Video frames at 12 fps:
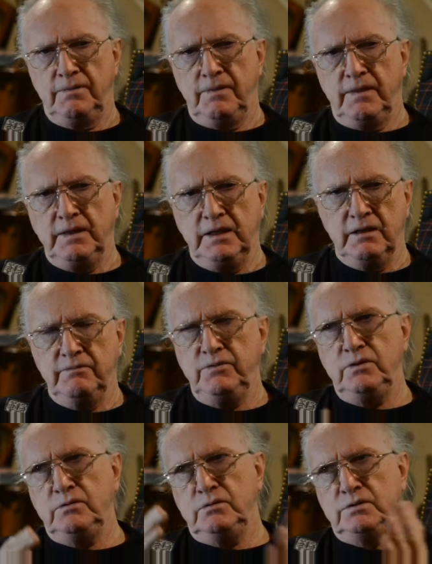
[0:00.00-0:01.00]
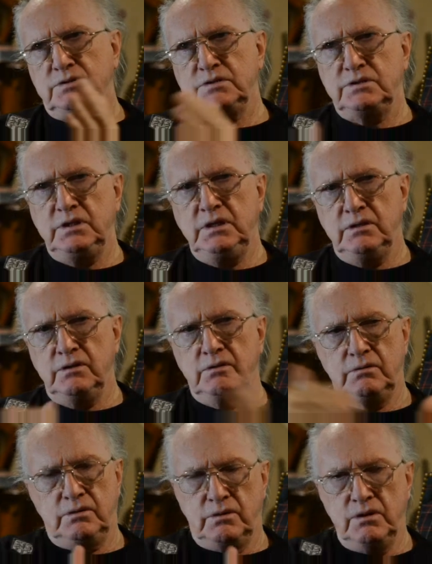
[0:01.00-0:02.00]
They get a view to see
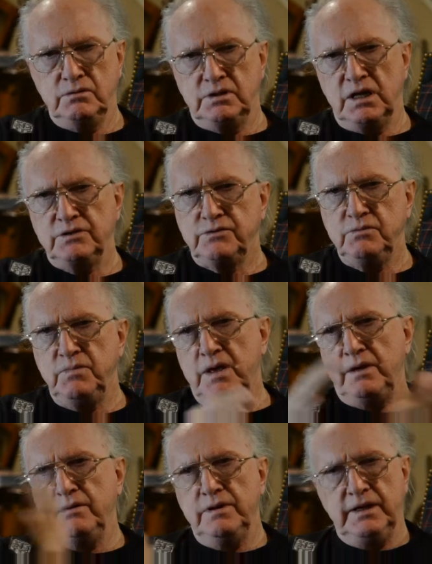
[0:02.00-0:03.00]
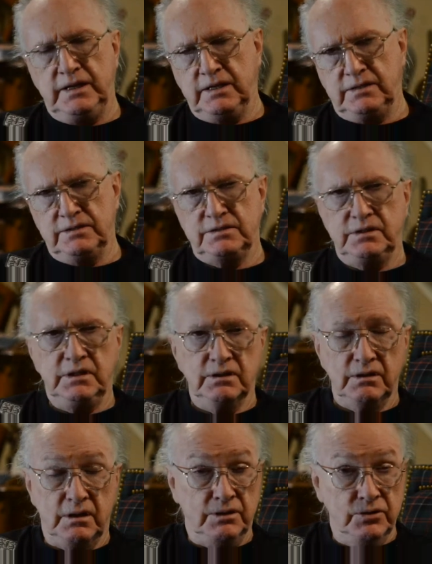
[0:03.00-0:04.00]
their own country better. They get to see
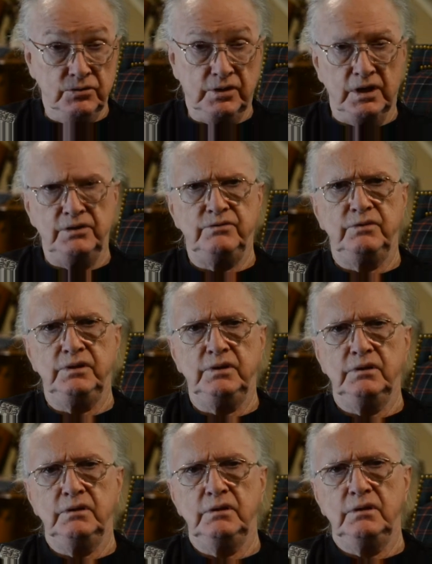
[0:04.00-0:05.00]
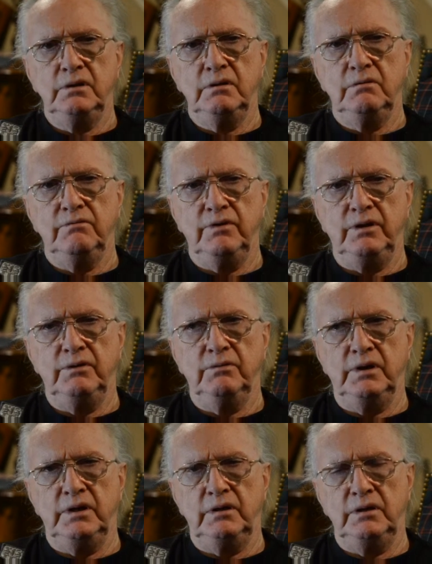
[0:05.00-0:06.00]
a new country very
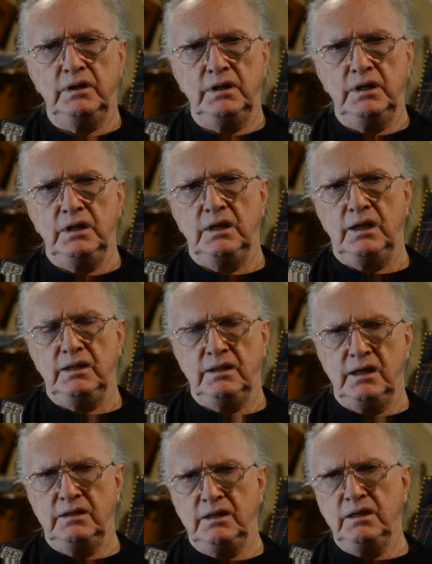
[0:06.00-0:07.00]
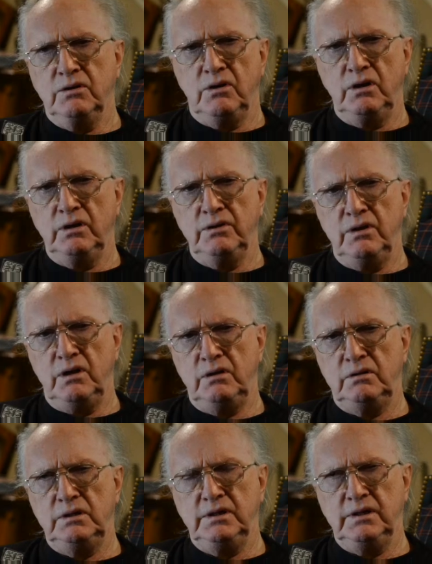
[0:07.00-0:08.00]
well. I think all in
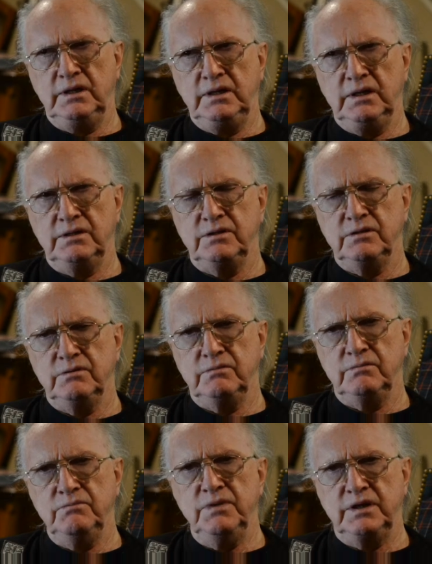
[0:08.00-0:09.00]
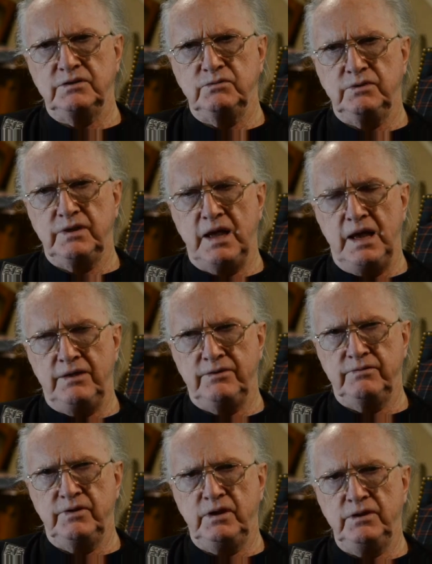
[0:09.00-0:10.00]
all, they get to mix with
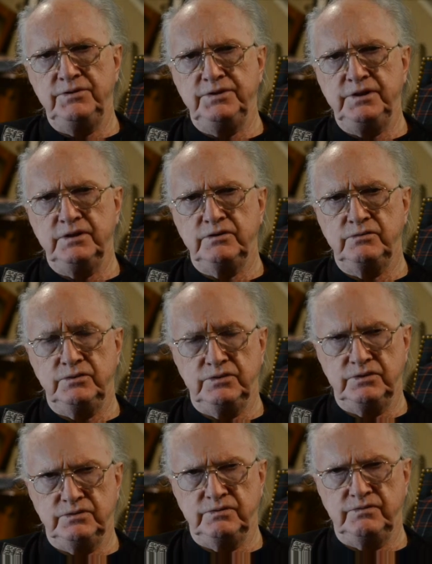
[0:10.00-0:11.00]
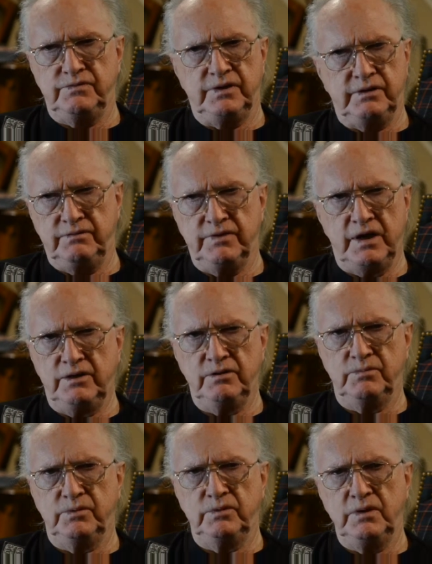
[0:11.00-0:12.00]
other volunteers, which is very
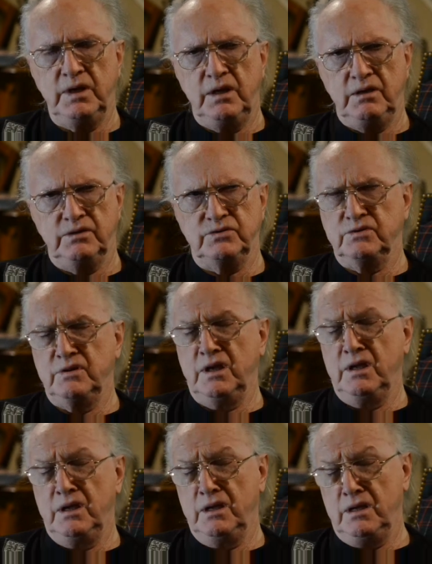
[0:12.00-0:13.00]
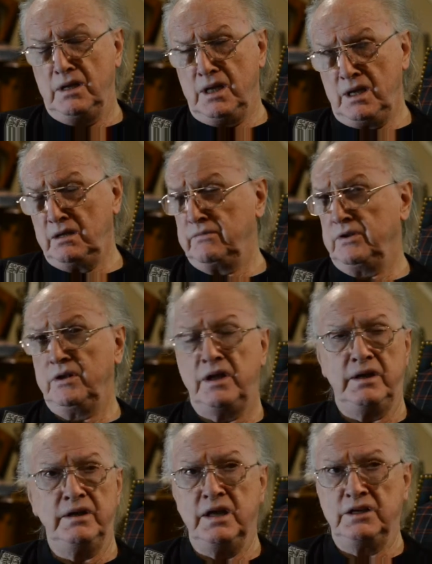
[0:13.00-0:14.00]
valuable, because there's a hell of a
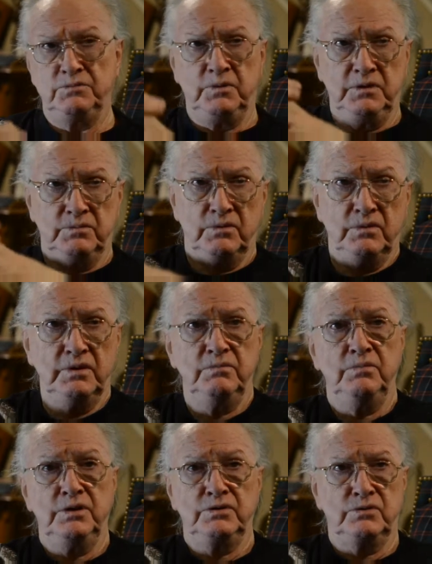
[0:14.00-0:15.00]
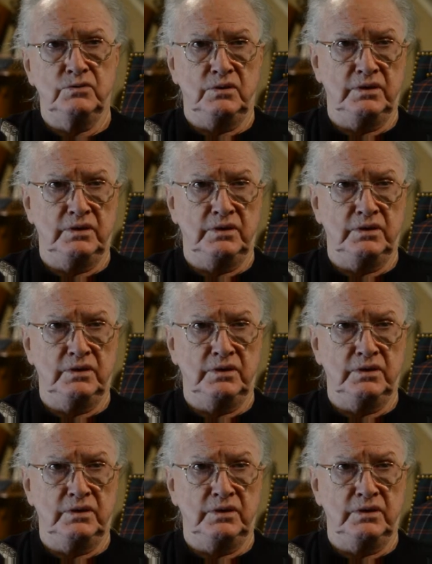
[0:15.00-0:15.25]
lot of nice people in Peace Corps.